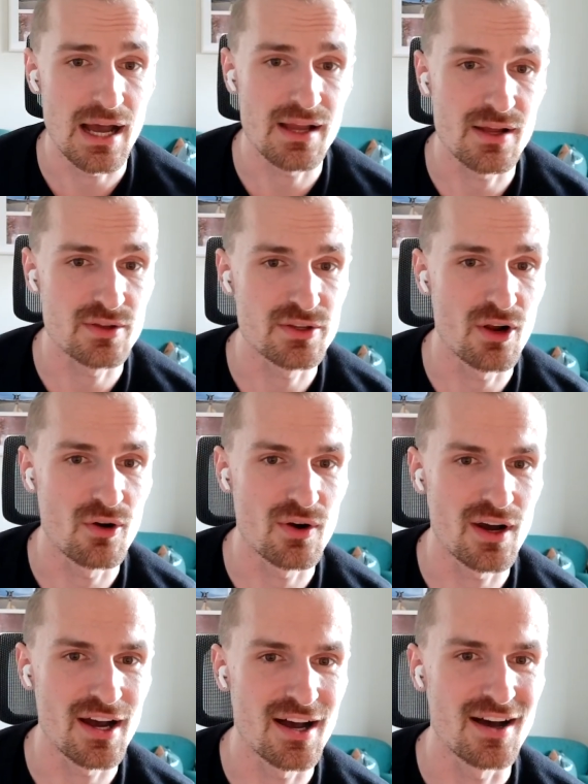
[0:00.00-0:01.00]
I you
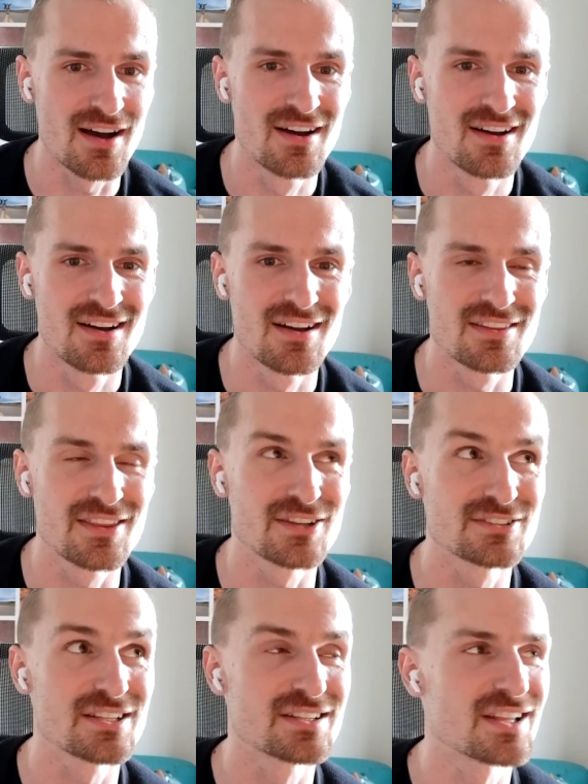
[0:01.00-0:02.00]
know. Uh
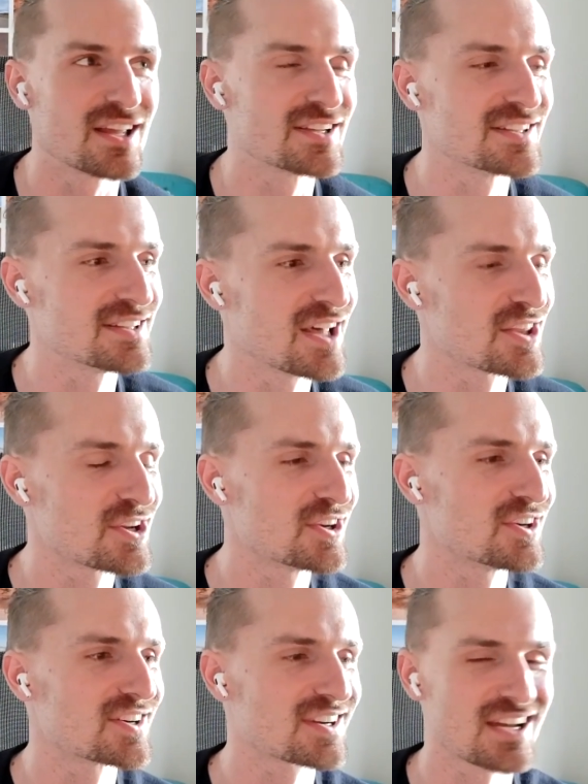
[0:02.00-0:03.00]
there's an,
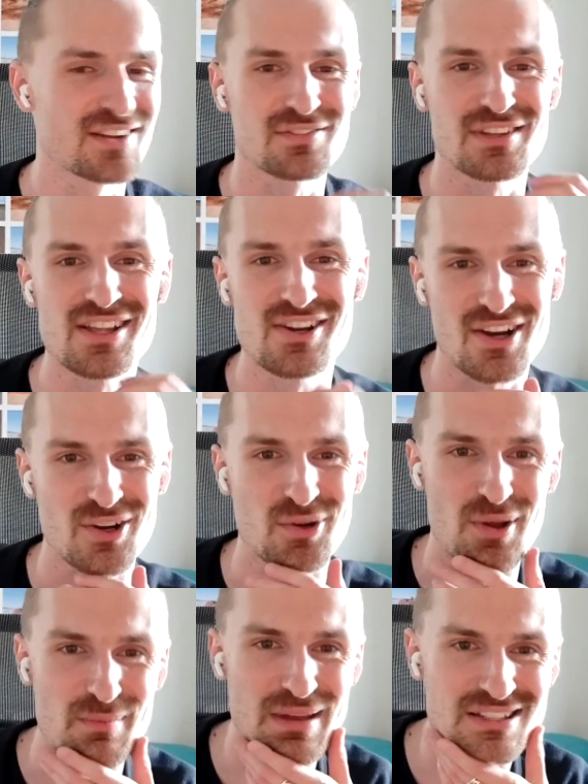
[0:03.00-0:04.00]
another kind of leader at
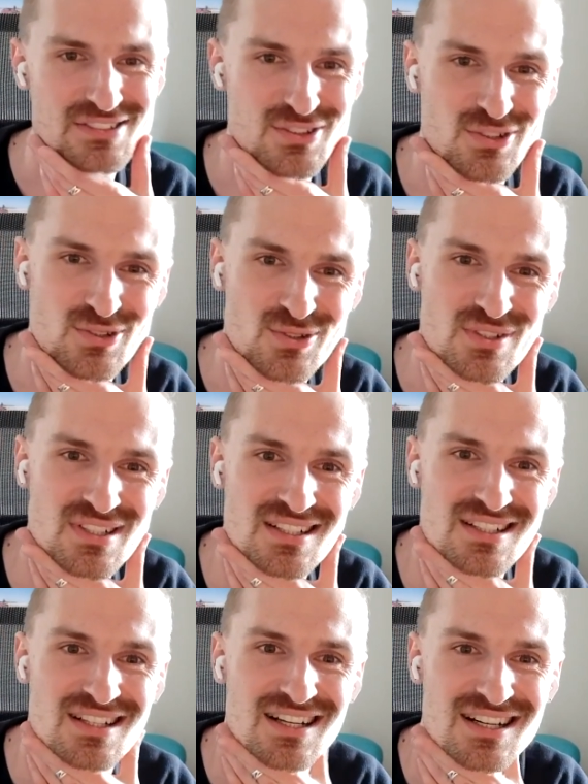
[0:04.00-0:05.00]
Coinbase who
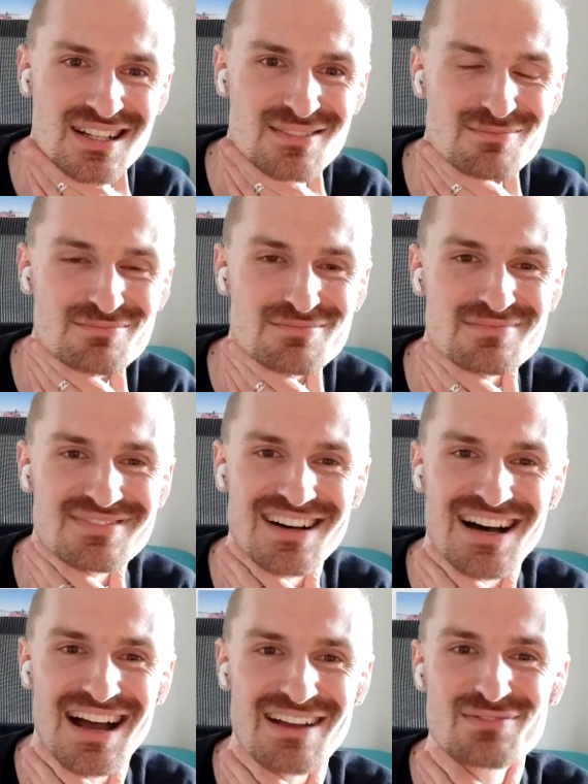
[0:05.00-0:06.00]
um,
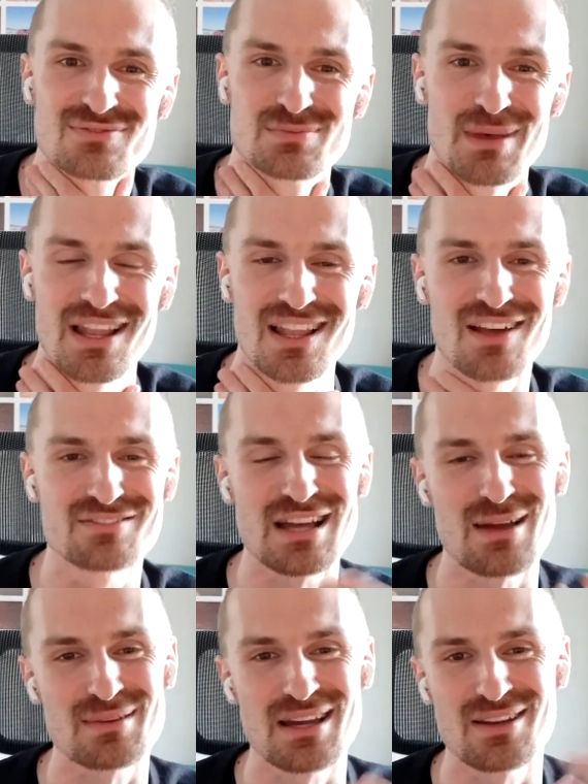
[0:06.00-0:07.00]
I've spent a lot of
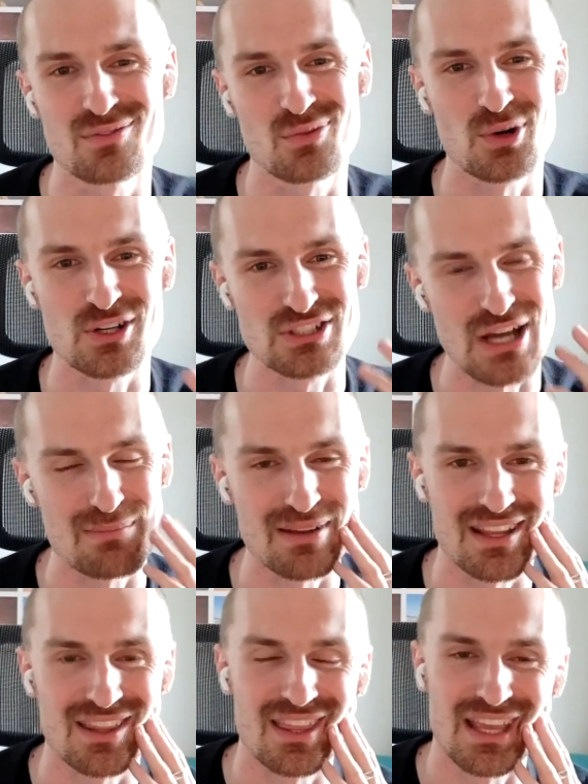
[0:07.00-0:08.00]
time kind of
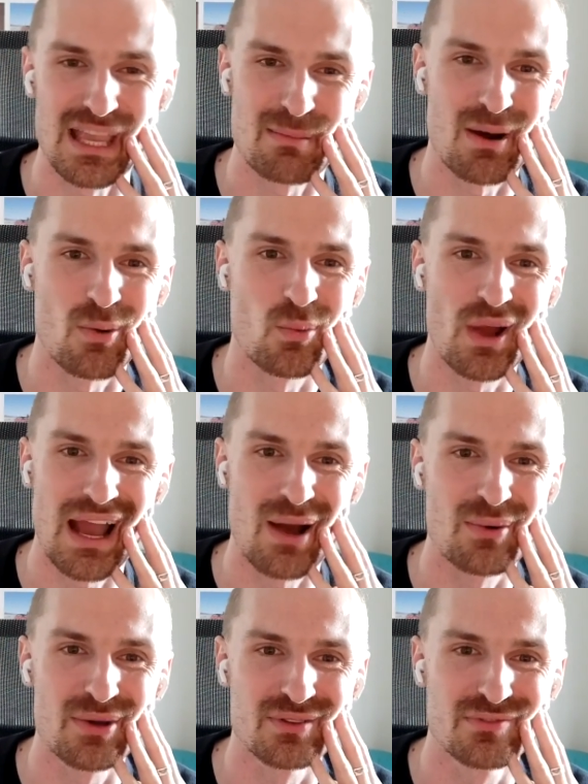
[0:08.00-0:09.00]
workshopping and thinking about
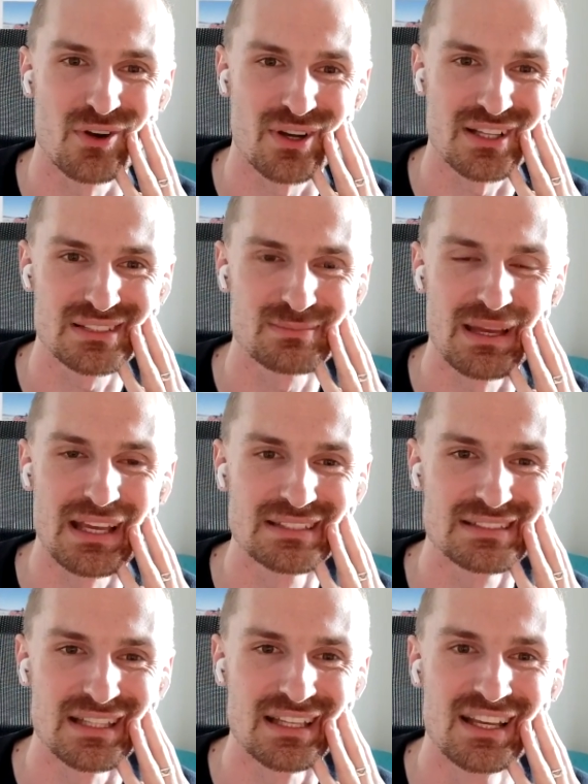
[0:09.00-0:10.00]
how we would focus
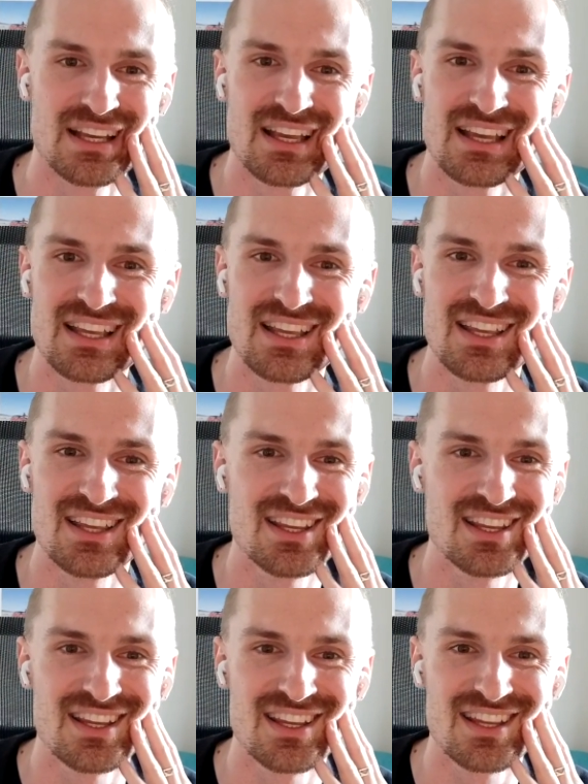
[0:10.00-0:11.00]
base. And
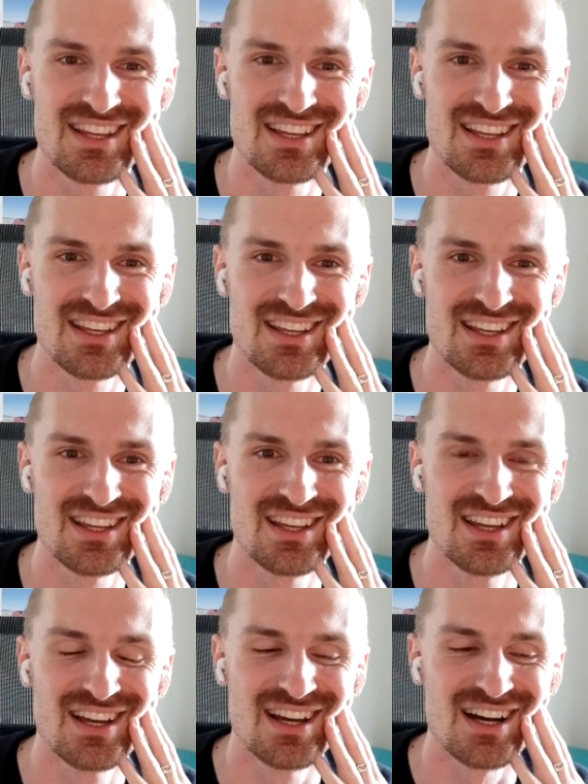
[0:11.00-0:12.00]
he
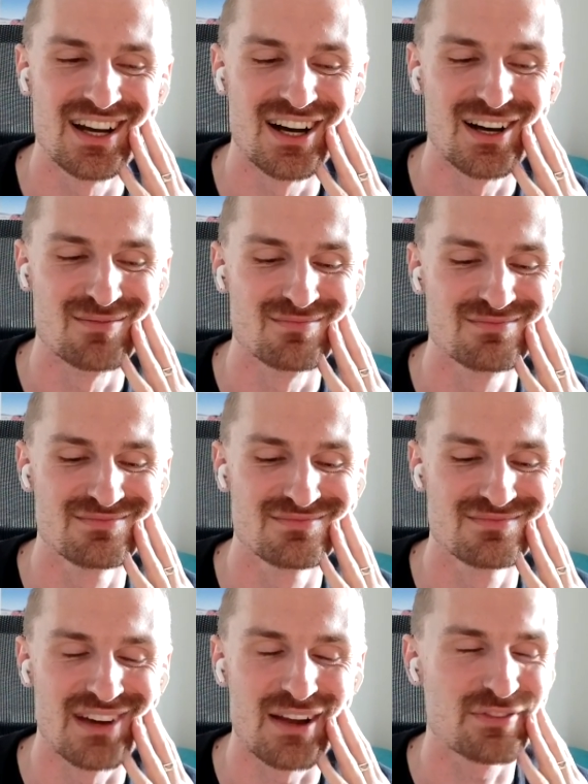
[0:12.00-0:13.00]
he um
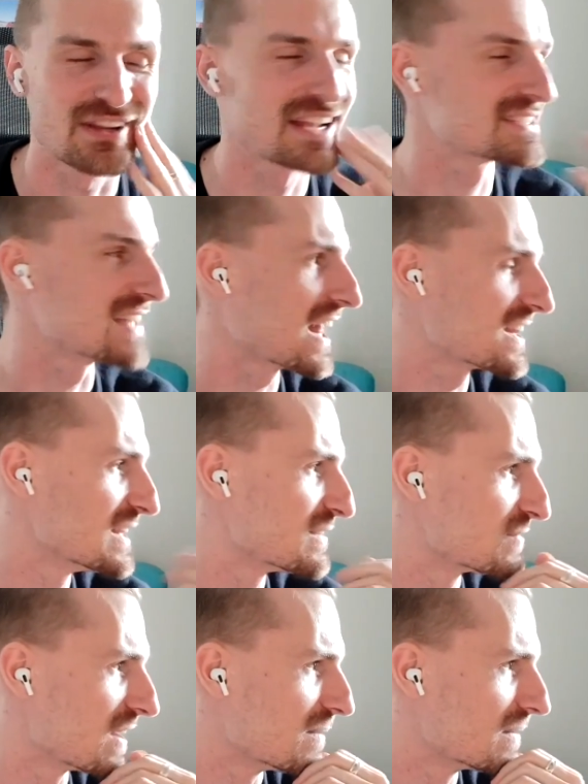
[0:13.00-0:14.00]
I forget exactly
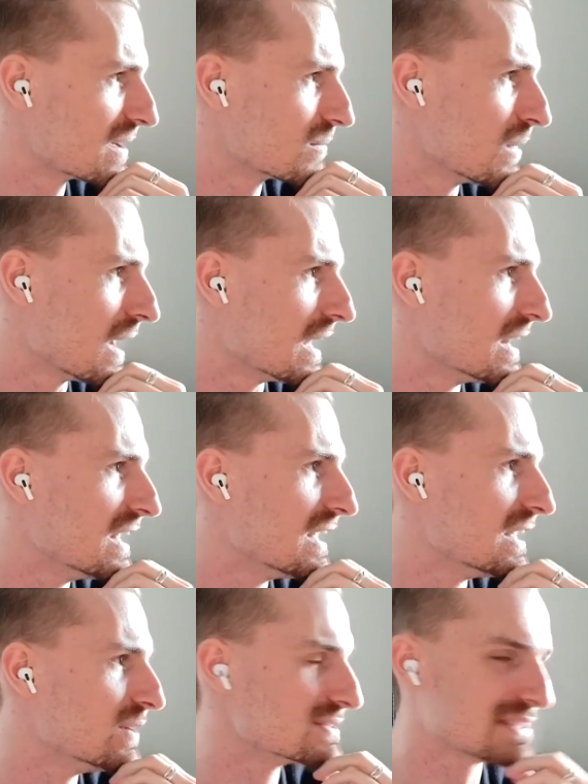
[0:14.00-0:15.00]
the framing, but
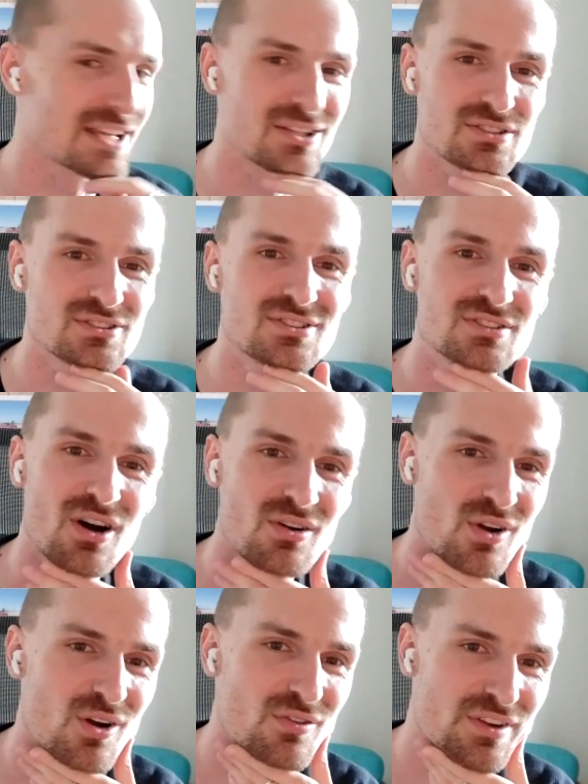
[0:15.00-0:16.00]
he was like,
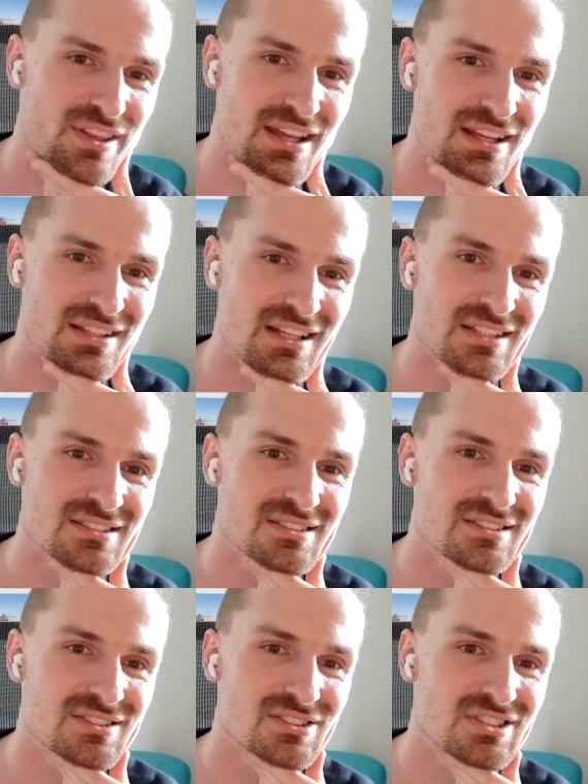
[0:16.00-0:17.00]
"Don't overthink
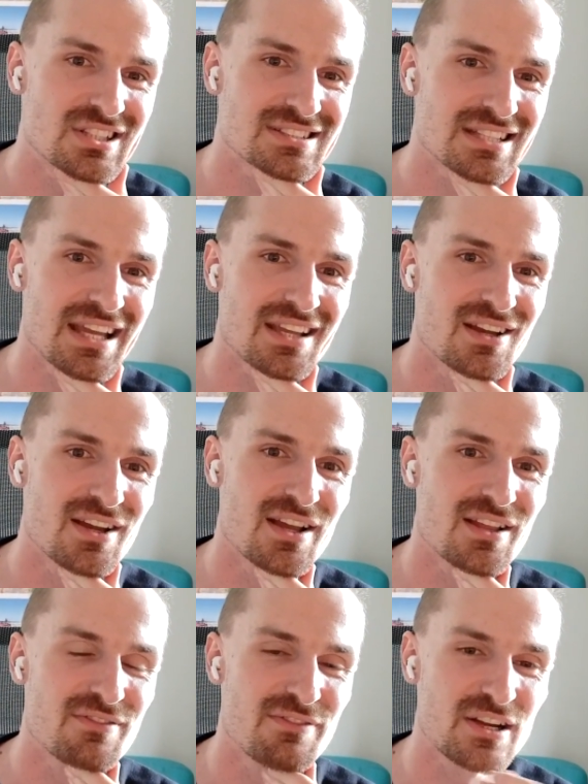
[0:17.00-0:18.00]
this. Just like
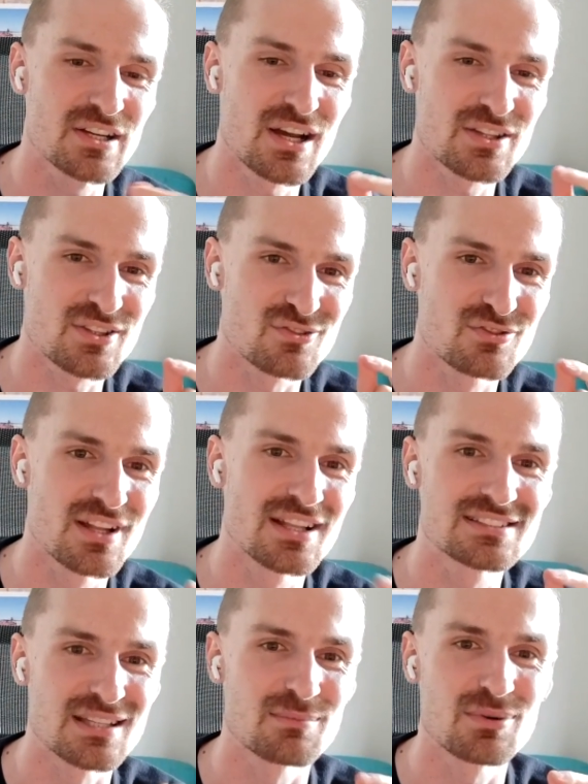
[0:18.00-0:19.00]
figure out the
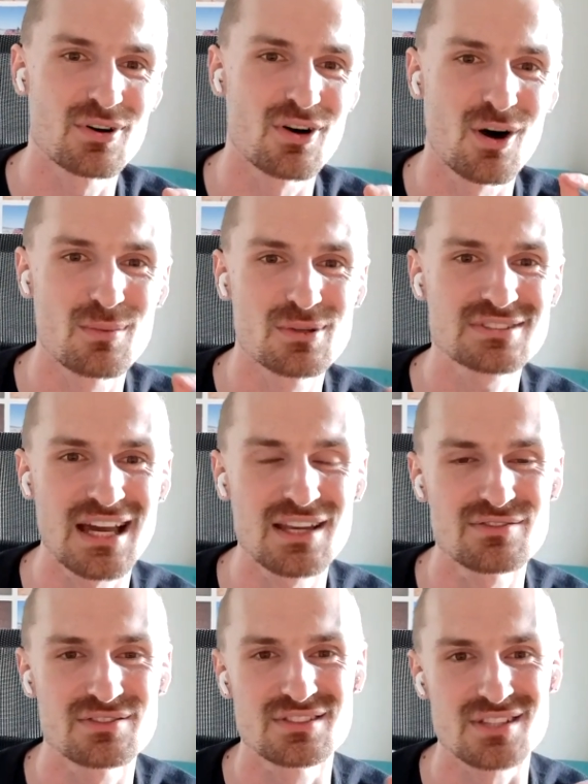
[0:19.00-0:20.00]
really simple, almost
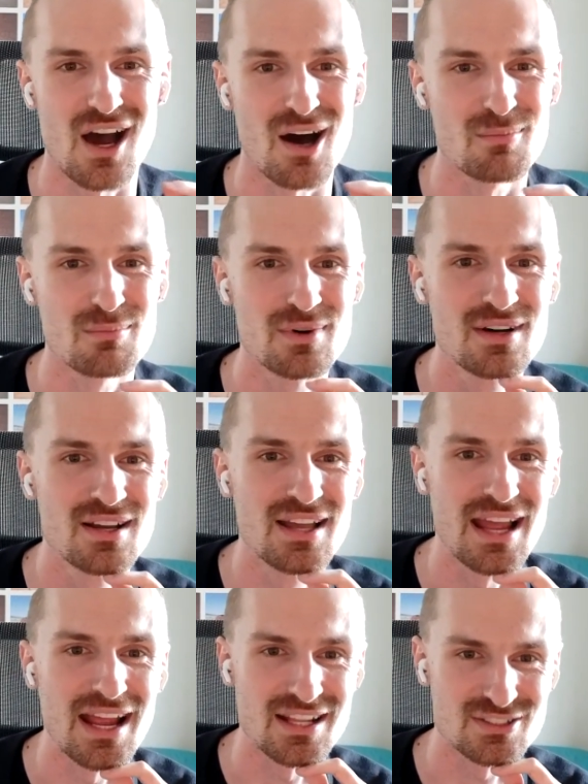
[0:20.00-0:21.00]
kind of dumb."
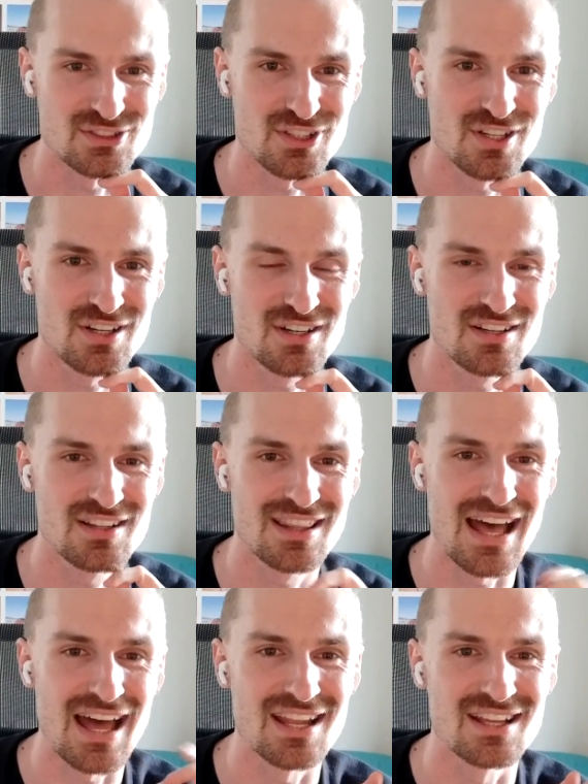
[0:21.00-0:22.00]
answer that